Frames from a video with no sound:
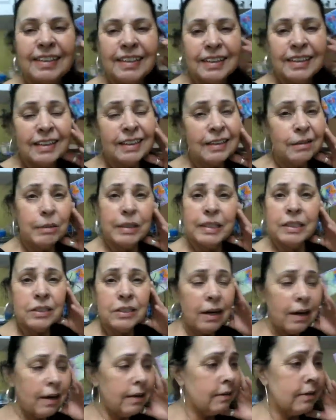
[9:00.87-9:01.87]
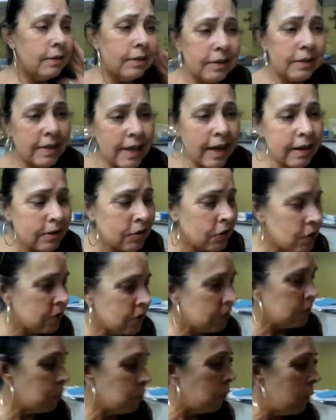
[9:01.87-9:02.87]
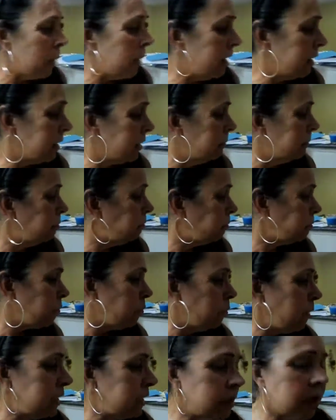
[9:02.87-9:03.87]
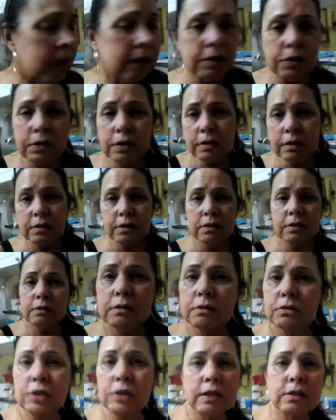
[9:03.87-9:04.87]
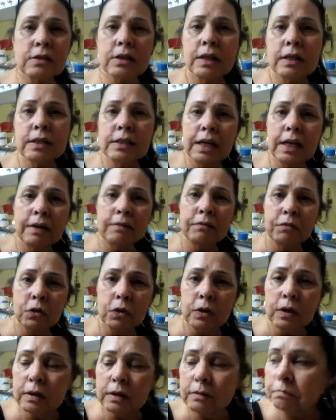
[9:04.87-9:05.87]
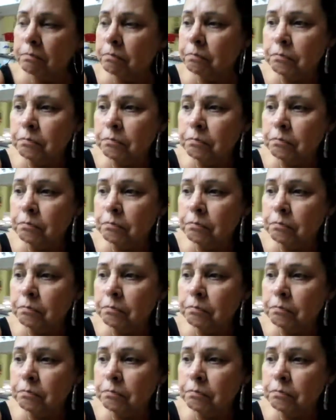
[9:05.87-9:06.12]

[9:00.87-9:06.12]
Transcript: oh, my daughter, this house is a wreck. My daughter says she hasn't got time for it.